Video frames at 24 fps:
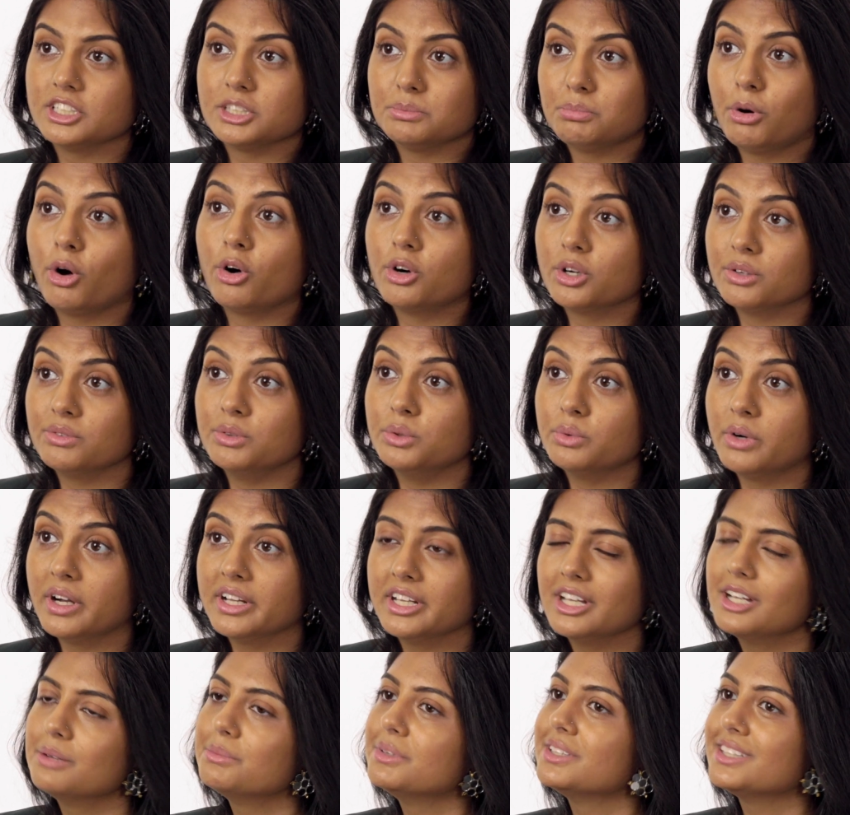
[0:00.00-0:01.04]
is part of who I
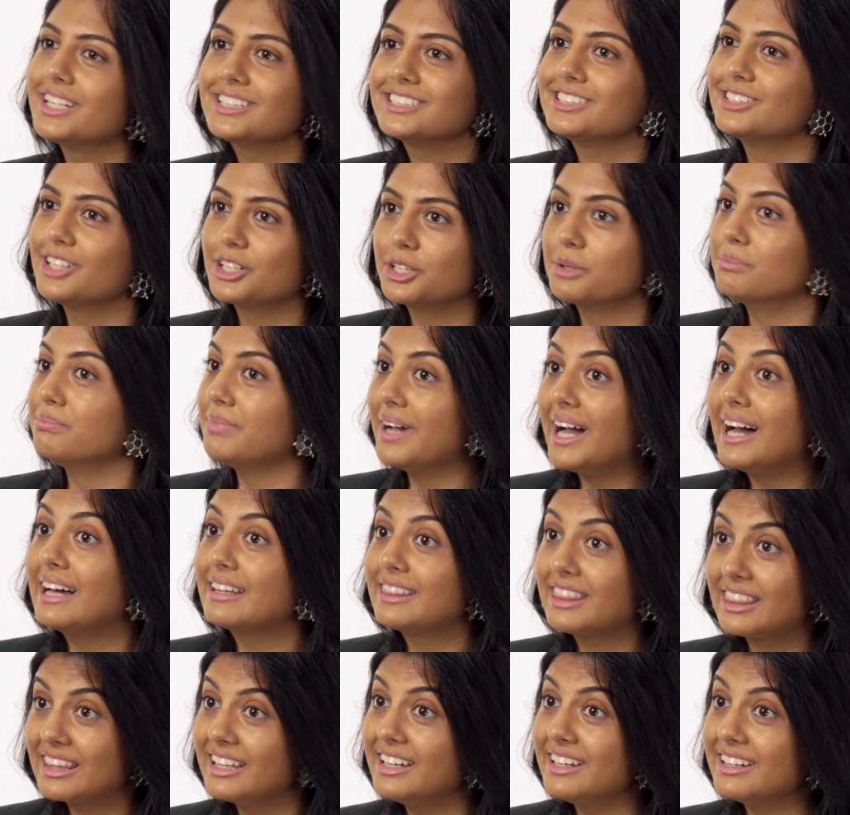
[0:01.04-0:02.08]
am, and that's not a
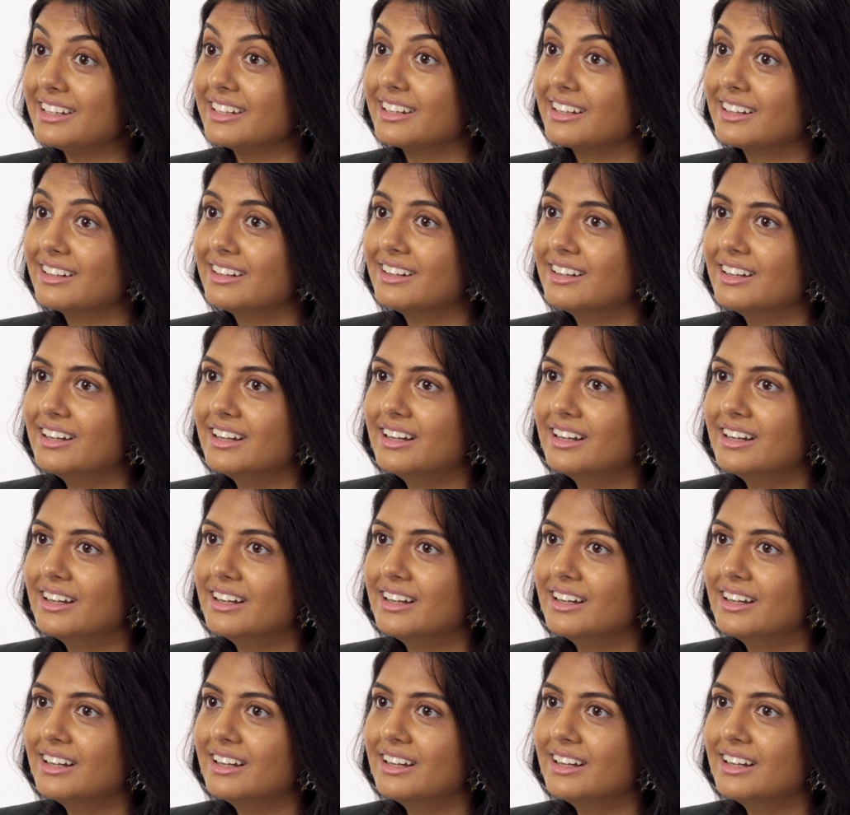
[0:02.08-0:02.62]
bad thing.